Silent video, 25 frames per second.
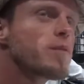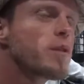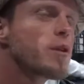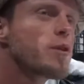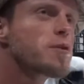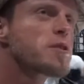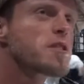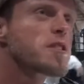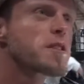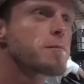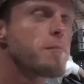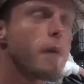
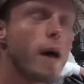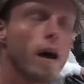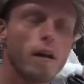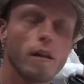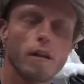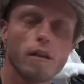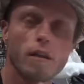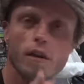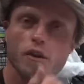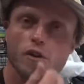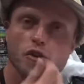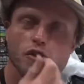smell
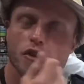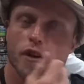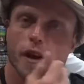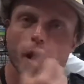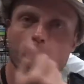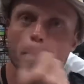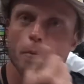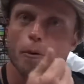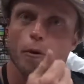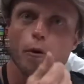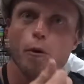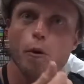their
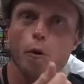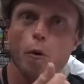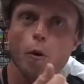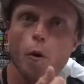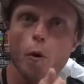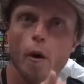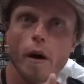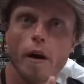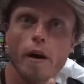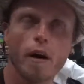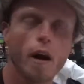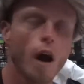shampoo,
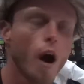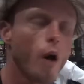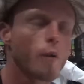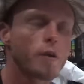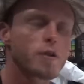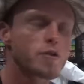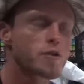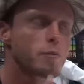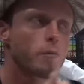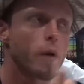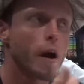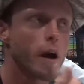and it
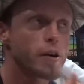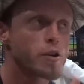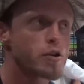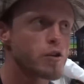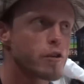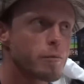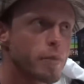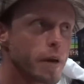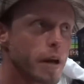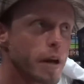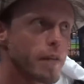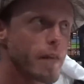always reminds you
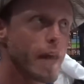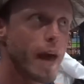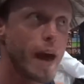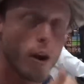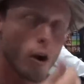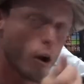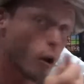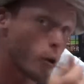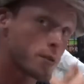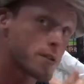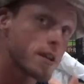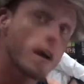of being in that
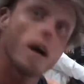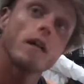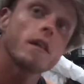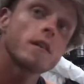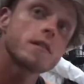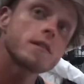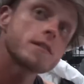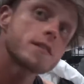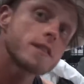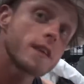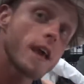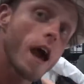hotel
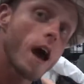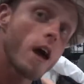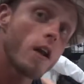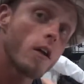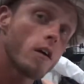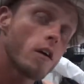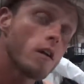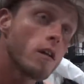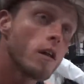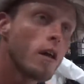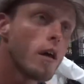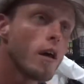in
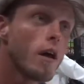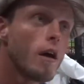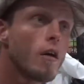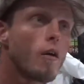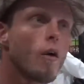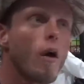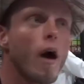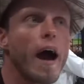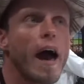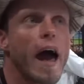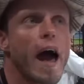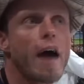Seattle.
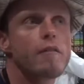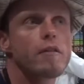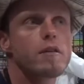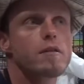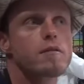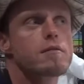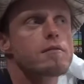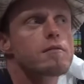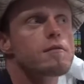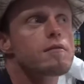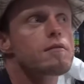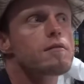Well, I haven't
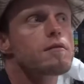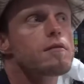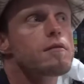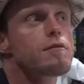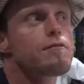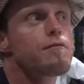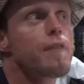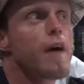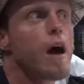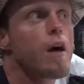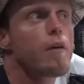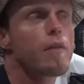
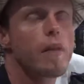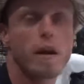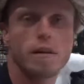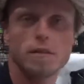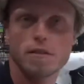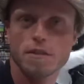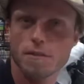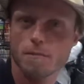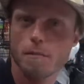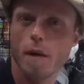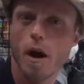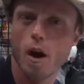found that
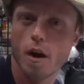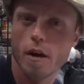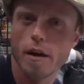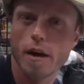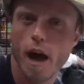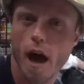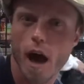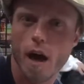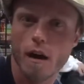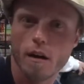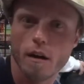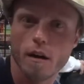smell
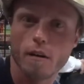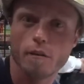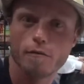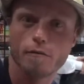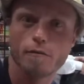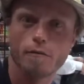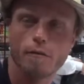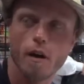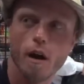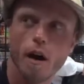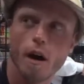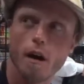yet of
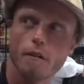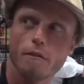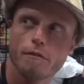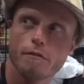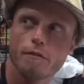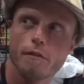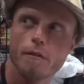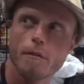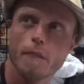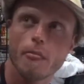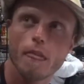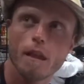
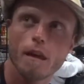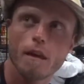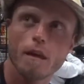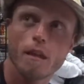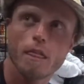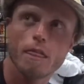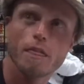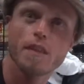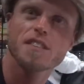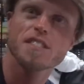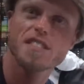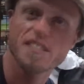
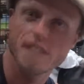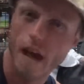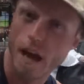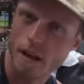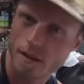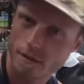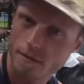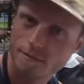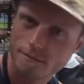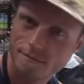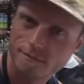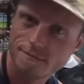this set
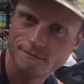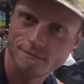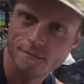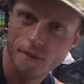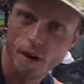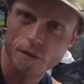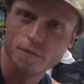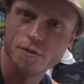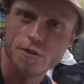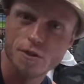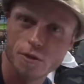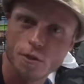
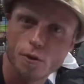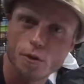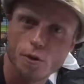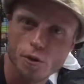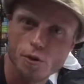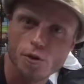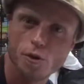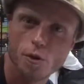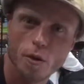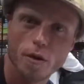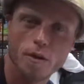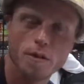of Sleeper
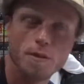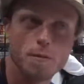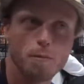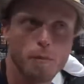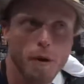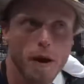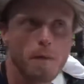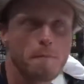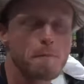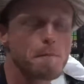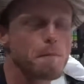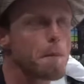Shorts,
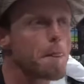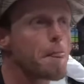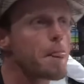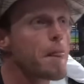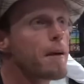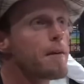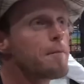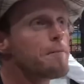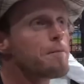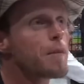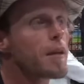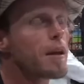but
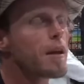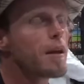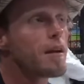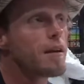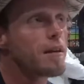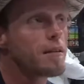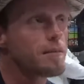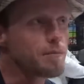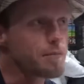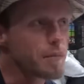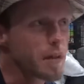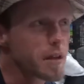
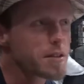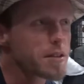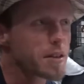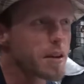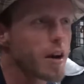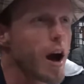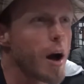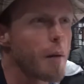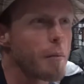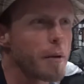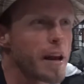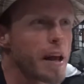it's a
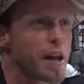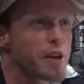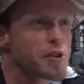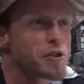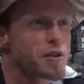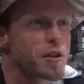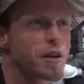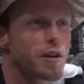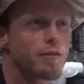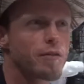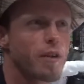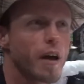
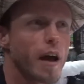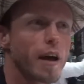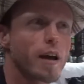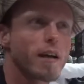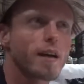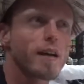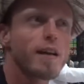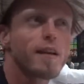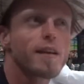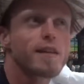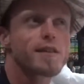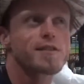combination of like
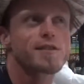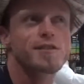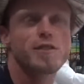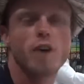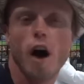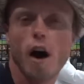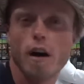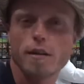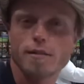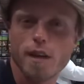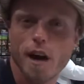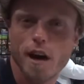
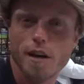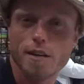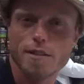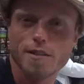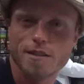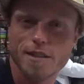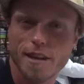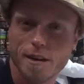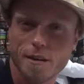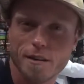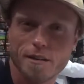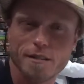sawdust
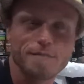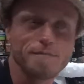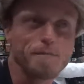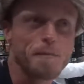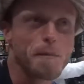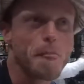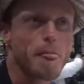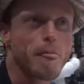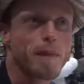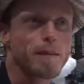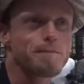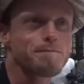and
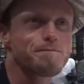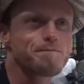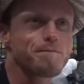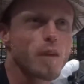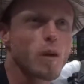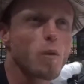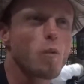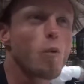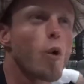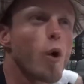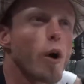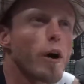
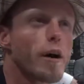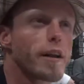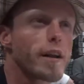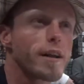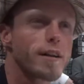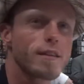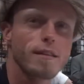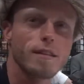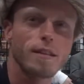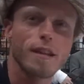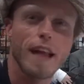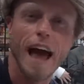wood
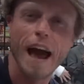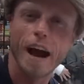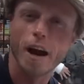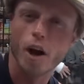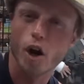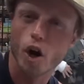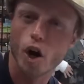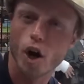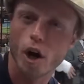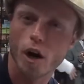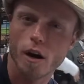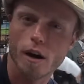and
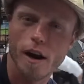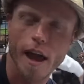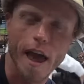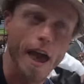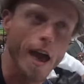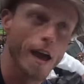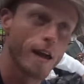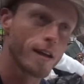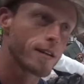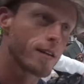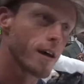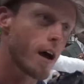lacquer
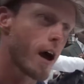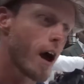and